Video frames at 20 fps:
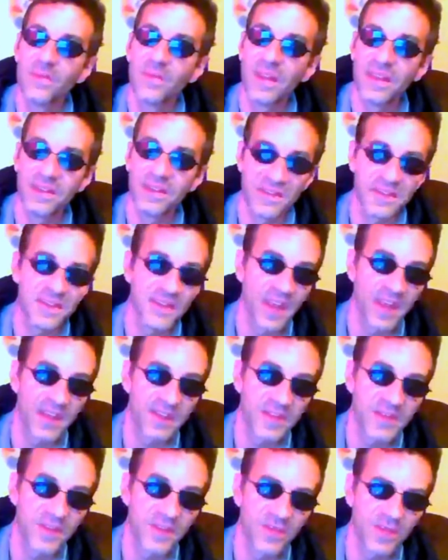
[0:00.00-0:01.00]
But instead,
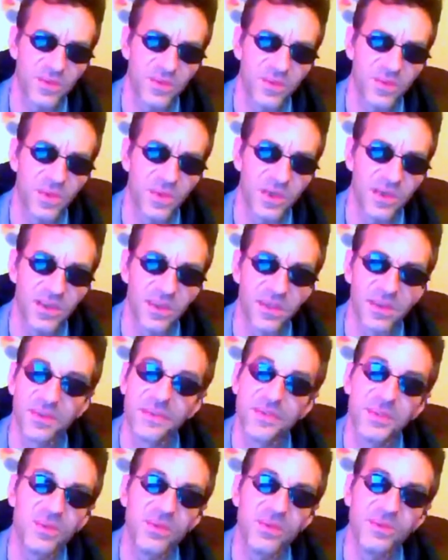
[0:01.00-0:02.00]
it's two, uh,
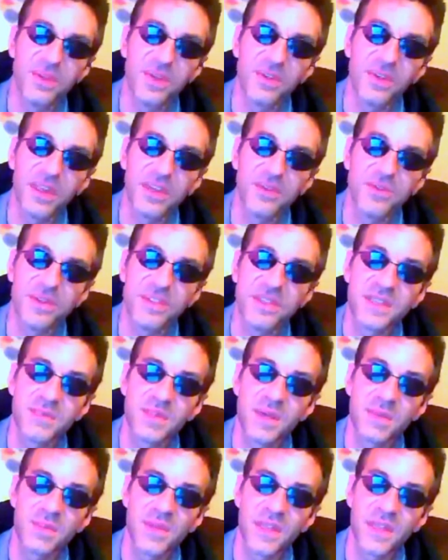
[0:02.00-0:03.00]
two very interesting
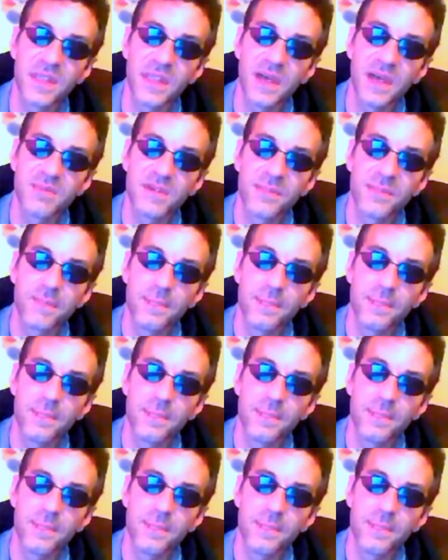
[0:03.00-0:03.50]
people in love.